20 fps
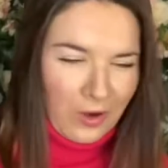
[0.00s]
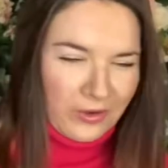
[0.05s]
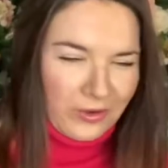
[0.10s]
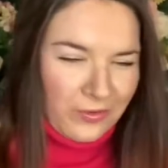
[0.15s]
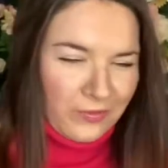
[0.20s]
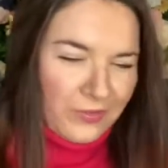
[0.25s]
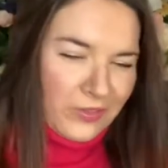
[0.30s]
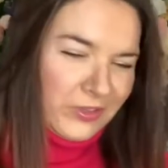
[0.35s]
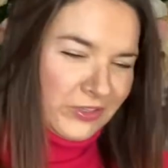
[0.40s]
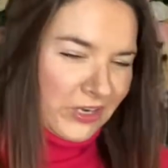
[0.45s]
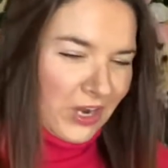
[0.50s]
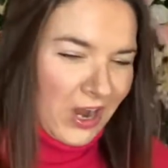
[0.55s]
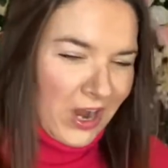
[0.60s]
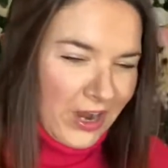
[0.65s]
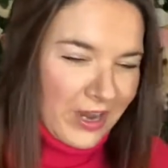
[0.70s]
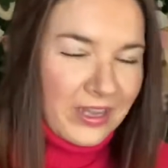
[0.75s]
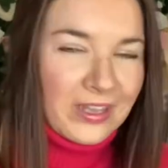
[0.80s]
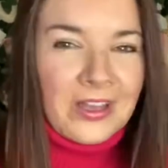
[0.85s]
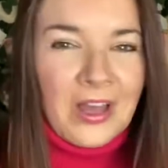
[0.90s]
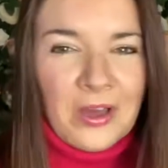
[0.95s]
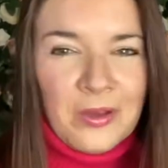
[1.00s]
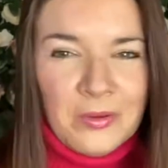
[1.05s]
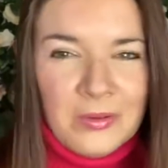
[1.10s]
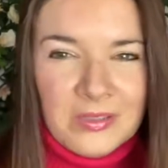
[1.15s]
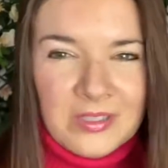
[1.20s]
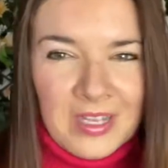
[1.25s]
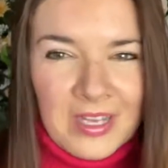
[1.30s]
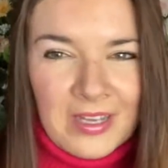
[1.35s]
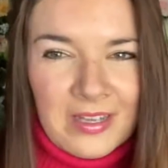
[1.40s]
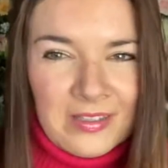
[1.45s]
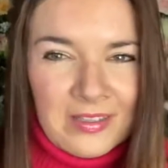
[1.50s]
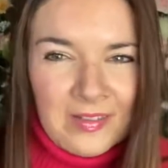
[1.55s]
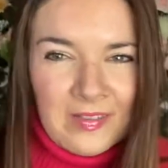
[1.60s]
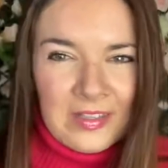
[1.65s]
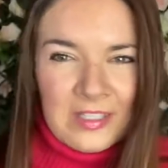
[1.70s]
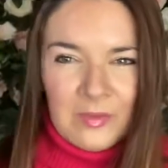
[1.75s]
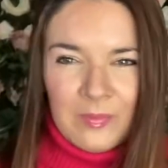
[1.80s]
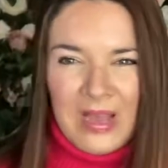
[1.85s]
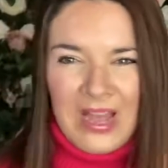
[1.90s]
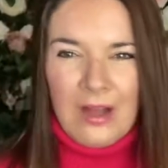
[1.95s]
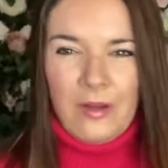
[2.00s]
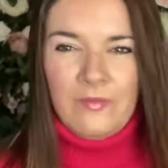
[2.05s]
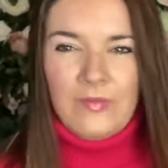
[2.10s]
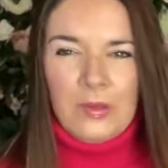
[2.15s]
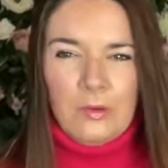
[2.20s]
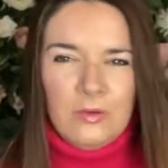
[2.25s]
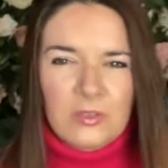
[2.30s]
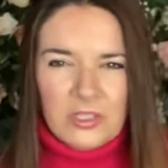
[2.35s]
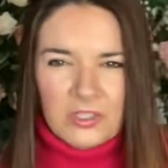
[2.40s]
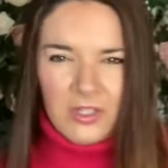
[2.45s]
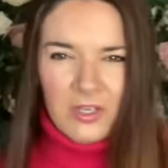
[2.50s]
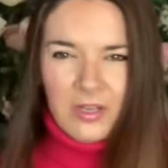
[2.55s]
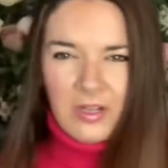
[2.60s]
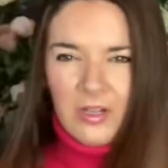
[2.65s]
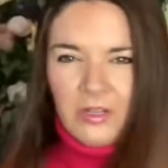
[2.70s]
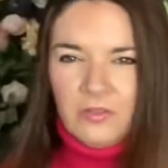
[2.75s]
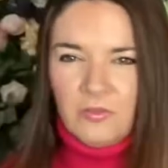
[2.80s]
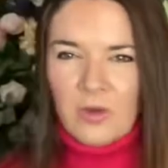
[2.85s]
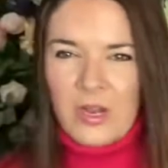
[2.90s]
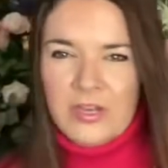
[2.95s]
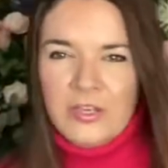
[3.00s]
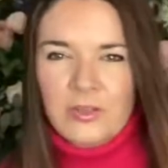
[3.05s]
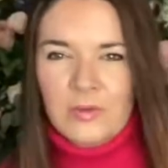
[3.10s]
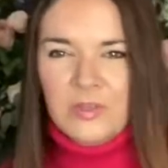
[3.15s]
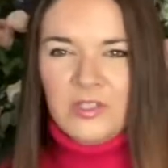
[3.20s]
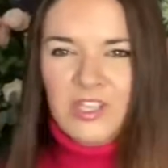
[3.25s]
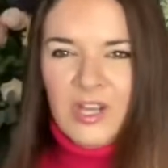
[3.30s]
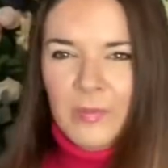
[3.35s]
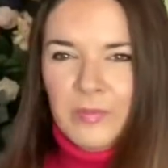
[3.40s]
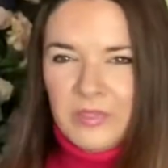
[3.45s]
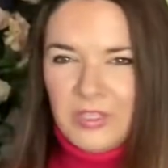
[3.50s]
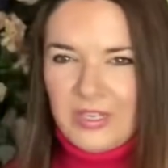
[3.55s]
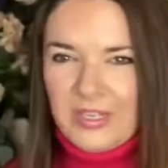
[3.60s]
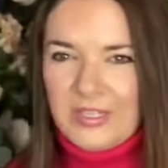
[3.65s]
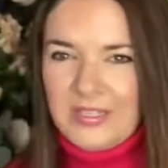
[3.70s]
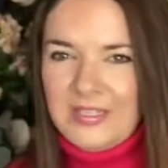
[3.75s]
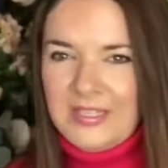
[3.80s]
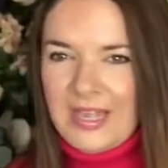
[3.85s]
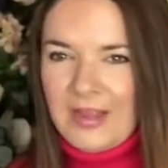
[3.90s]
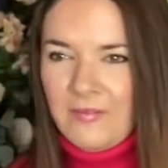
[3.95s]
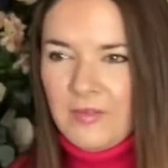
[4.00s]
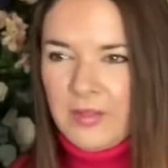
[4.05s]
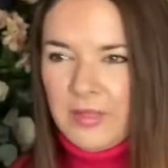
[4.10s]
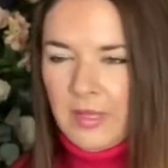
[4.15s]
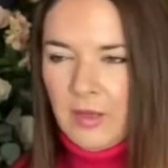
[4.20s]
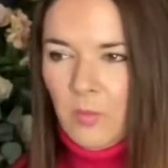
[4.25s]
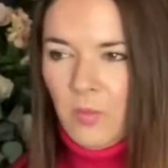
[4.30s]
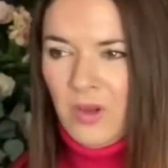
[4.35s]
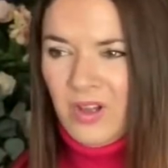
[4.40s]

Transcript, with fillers: of the day, cosy. So this is my outfit. Oh, also, i show you, I'll try and do a jump so you can see everything in one